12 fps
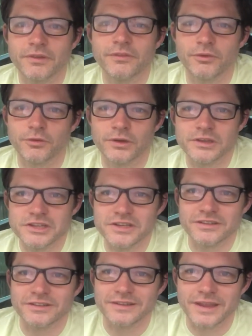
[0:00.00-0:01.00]
For in
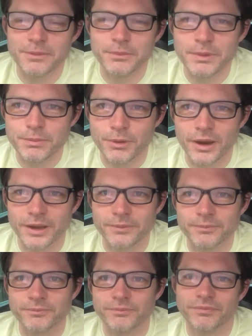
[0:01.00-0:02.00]
Jesus' name we pray.
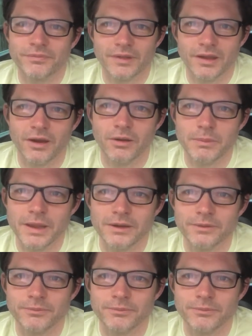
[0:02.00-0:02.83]
Amen.